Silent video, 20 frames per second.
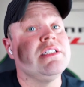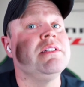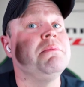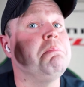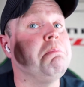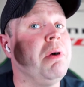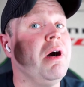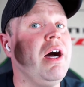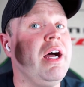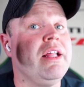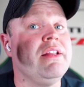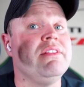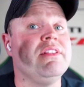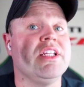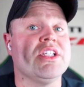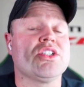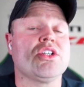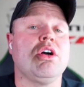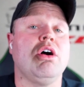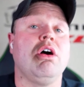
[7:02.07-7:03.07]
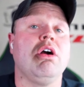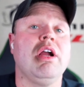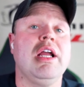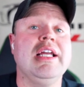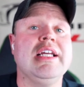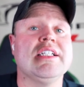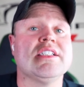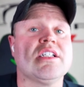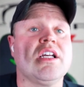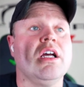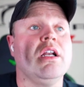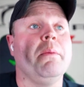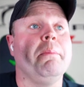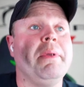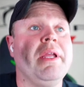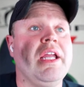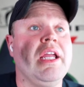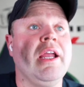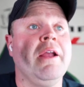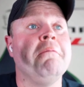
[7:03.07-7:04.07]
But this car is gonna
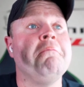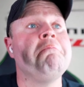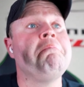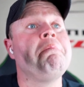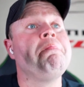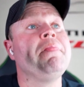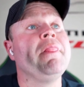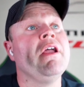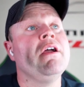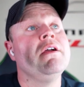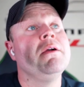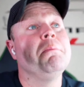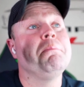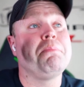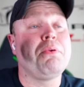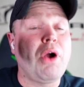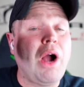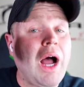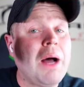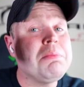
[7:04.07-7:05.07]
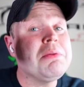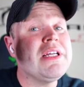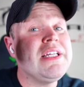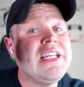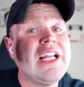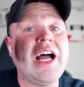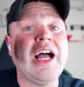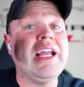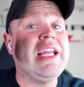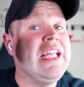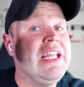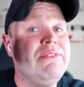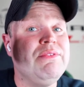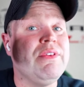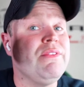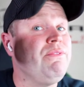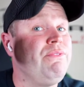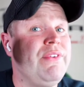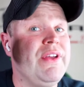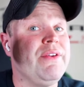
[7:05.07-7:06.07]
be probably not
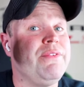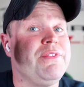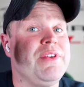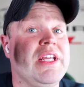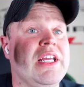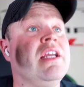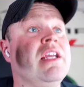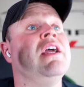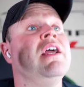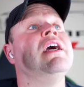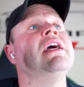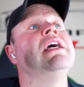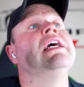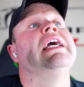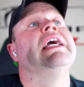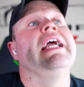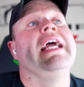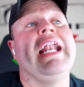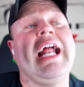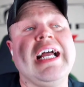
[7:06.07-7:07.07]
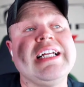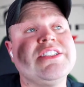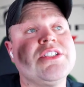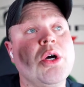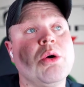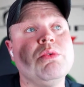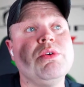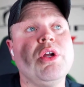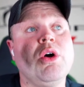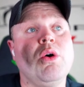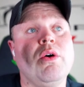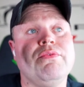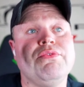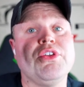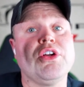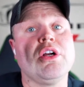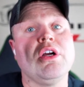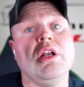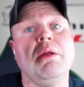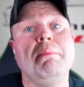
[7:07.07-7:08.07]
even 50 and i don't know if
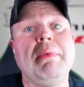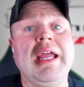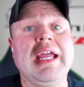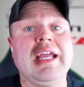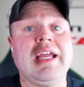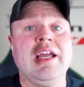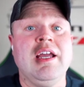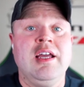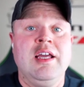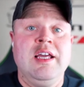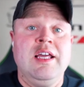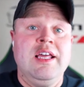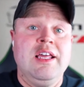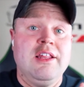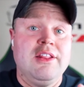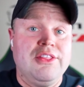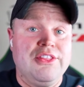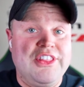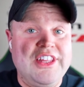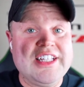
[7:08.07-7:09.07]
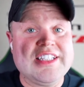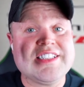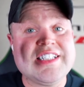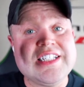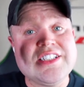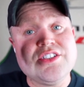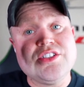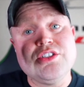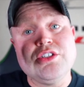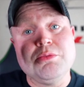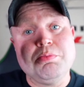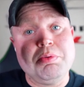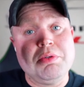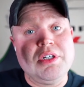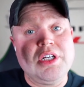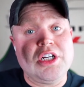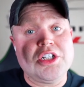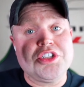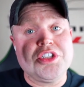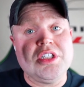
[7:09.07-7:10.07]
they're going to make this is their
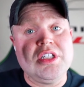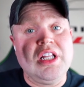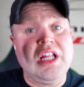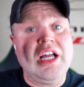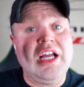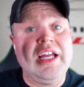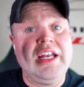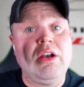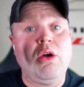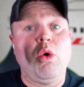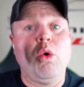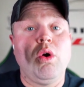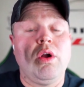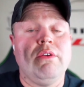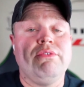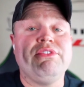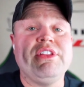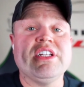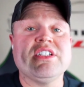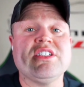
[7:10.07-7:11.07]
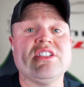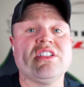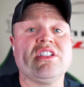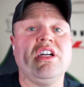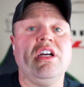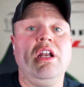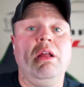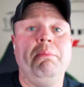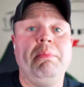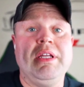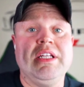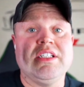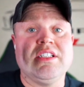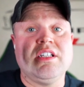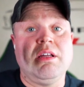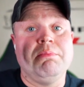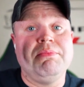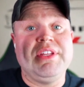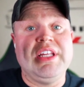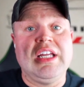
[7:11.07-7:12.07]
production line or if this is going to be
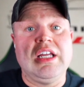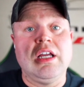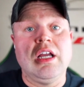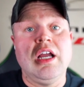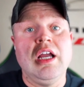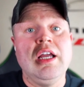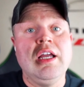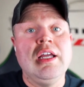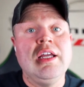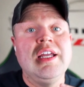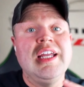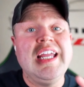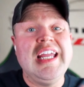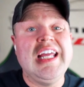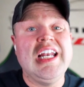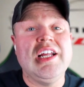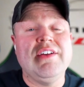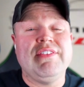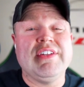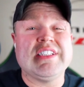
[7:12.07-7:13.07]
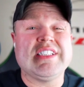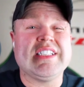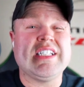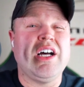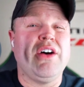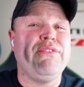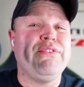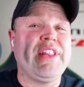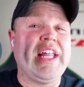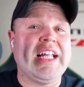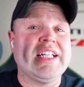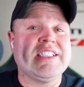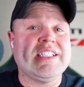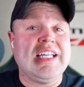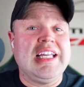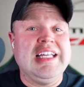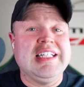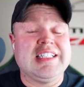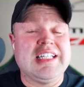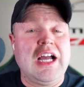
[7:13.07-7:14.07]
something in of itself that's
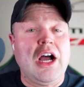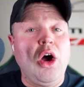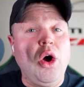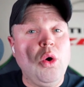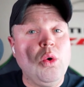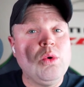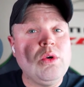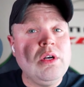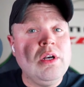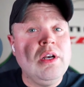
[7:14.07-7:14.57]
its own